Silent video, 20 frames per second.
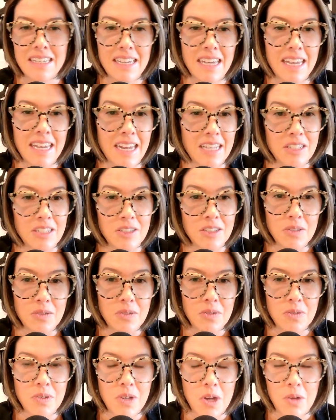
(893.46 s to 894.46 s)
And as
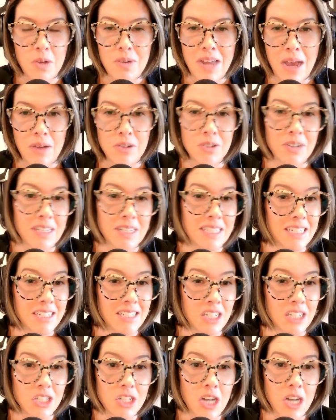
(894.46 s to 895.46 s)
now
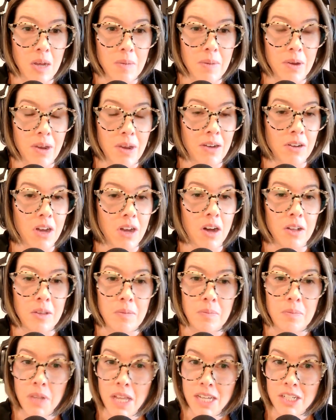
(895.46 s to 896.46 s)
transitioning to talk about alcohol
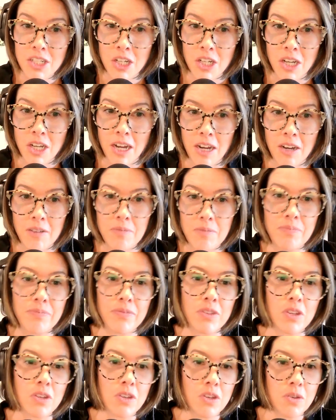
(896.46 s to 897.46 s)
and blood sugar,
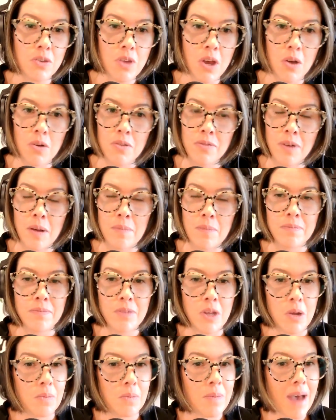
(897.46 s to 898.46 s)
you know from,
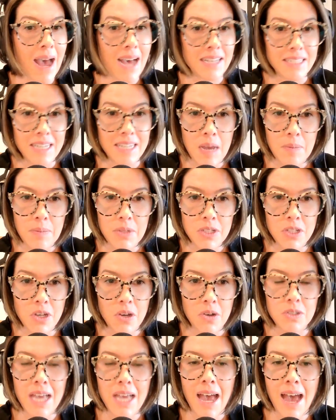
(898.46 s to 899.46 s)
past
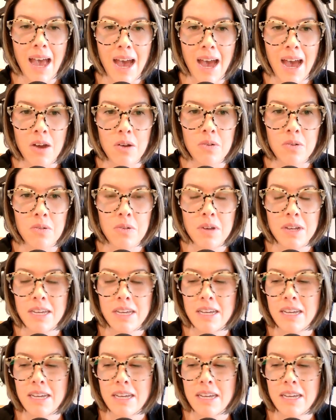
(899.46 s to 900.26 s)
episodes how